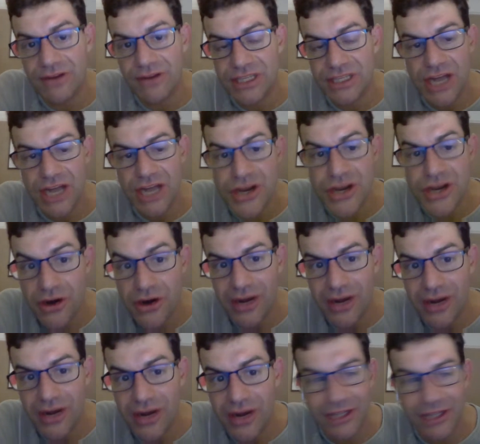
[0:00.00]
are not
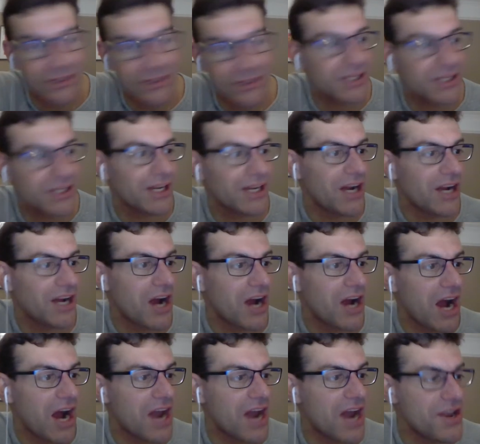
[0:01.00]
held
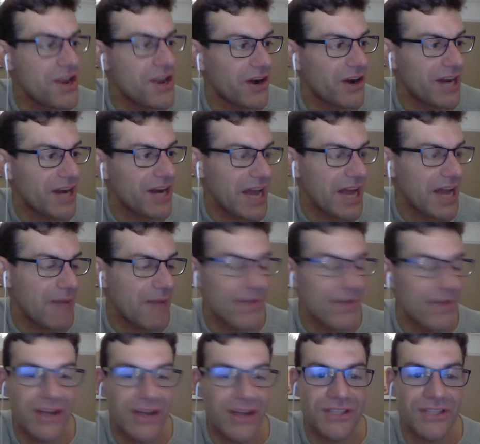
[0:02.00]
at 9 a.m.?
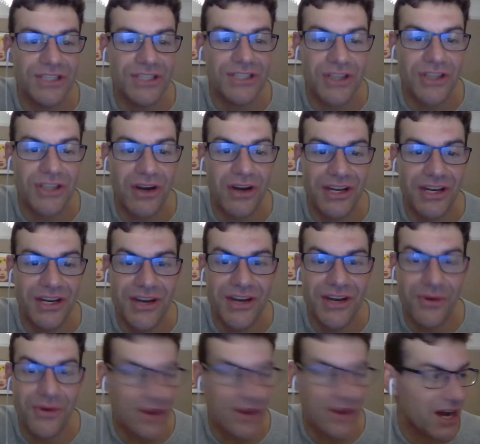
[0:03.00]
The answer is Scotland and
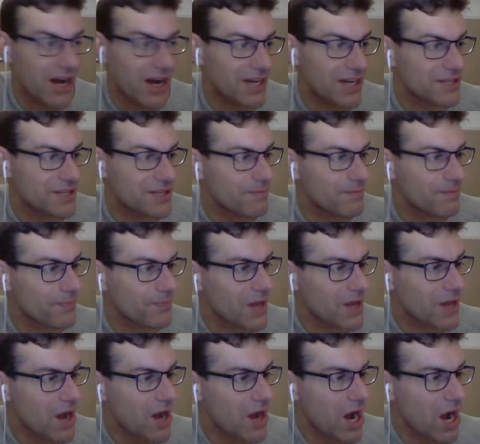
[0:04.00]
Northern Ireland.
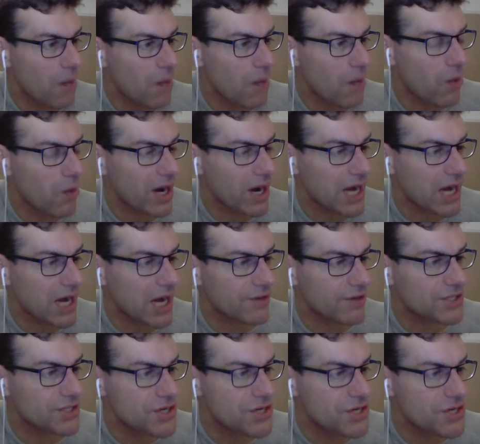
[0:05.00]
What colour
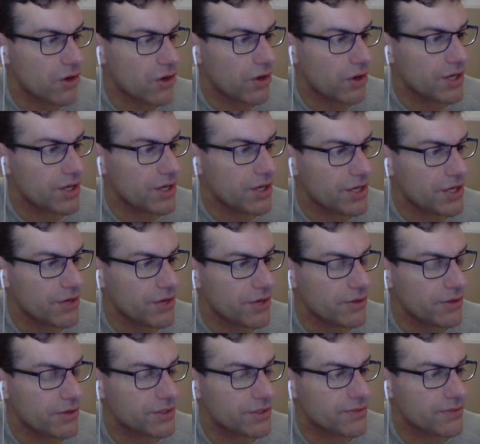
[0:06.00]
is not
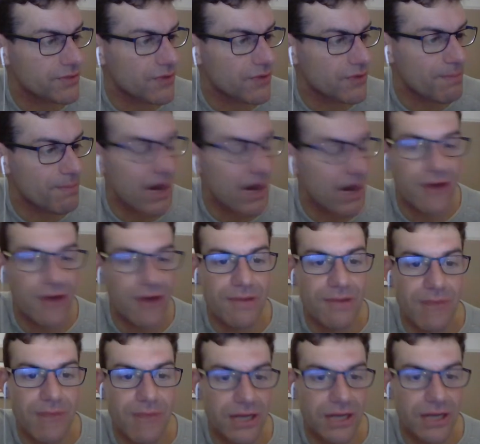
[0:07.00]
used for a parkrun
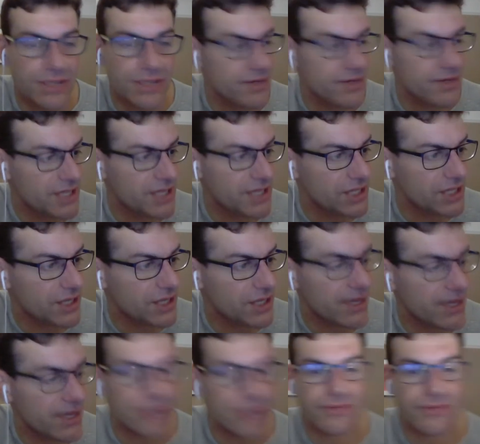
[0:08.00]
milestone t-shirt?
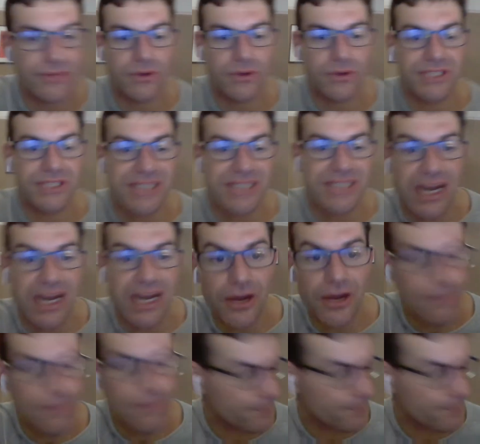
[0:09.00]
The answer, of course, is yellow.